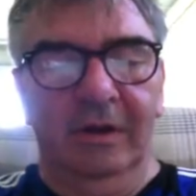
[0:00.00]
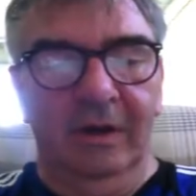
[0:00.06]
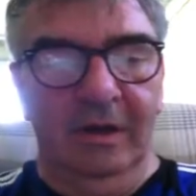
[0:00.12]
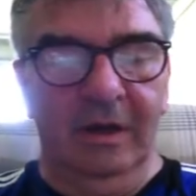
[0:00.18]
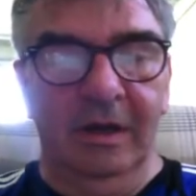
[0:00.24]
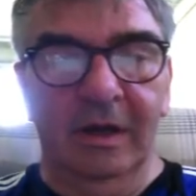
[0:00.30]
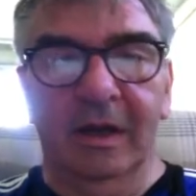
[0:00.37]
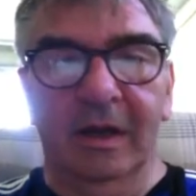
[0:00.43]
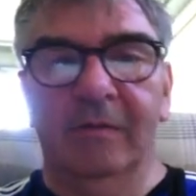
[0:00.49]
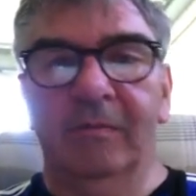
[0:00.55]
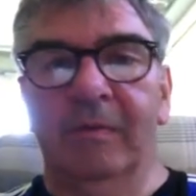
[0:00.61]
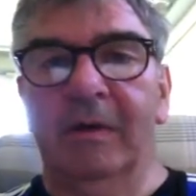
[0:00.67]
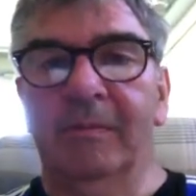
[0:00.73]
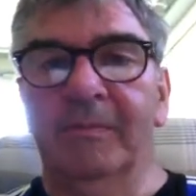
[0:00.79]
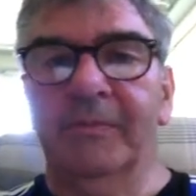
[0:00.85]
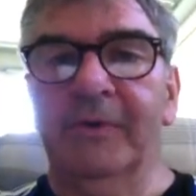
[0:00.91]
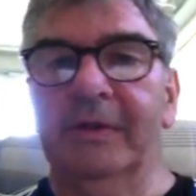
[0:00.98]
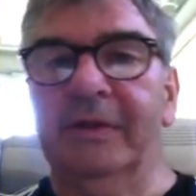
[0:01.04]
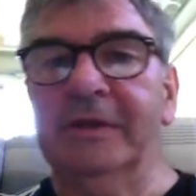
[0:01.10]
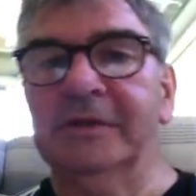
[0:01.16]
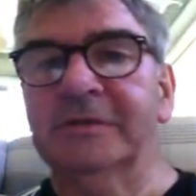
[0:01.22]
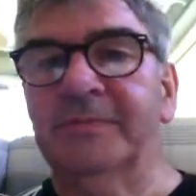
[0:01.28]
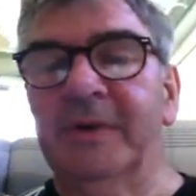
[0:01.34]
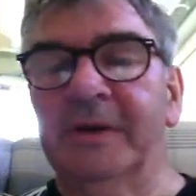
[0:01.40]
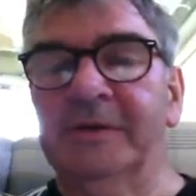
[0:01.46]
and I'll bring this
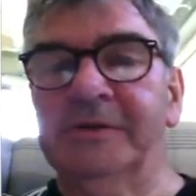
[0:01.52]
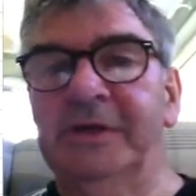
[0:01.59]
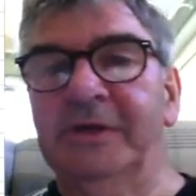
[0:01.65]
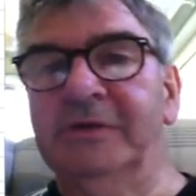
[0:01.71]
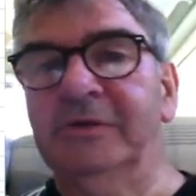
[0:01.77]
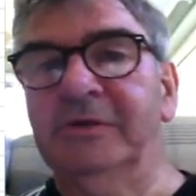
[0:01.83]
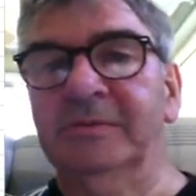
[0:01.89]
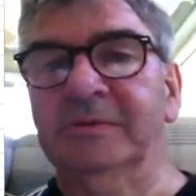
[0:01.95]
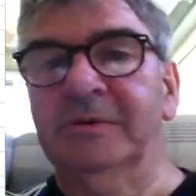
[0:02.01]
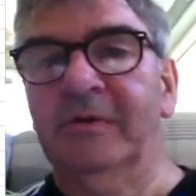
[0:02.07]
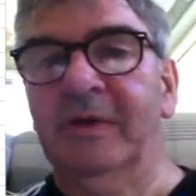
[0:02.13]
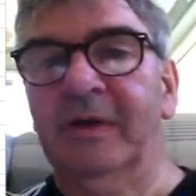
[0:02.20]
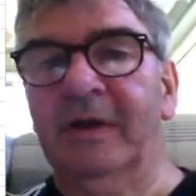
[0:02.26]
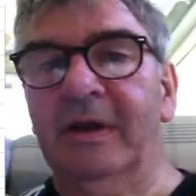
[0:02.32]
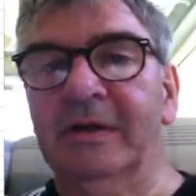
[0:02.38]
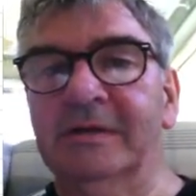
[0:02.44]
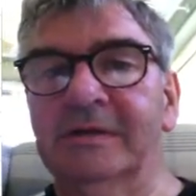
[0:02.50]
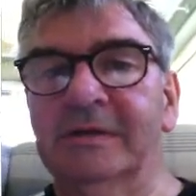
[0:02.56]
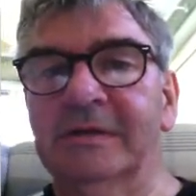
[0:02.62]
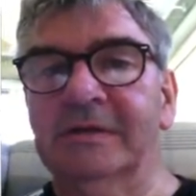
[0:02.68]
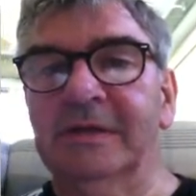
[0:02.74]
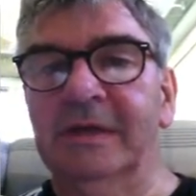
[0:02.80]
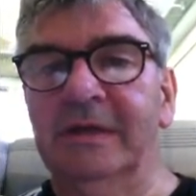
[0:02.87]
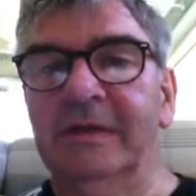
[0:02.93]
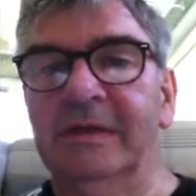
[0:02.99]
spreadsheet up so you can actually
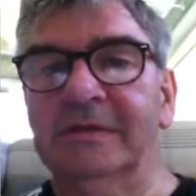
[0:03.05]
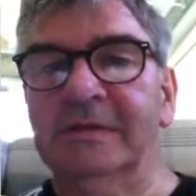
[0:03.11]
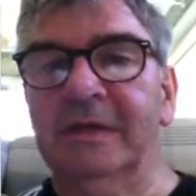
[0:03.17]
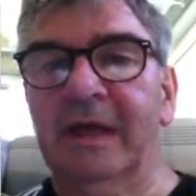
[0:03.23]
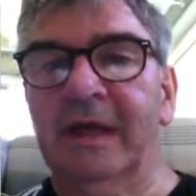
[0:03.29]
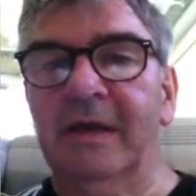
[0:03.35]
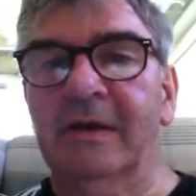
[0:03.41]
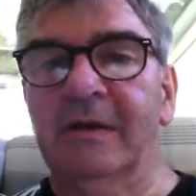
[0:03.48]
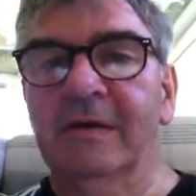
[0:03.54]
see this again.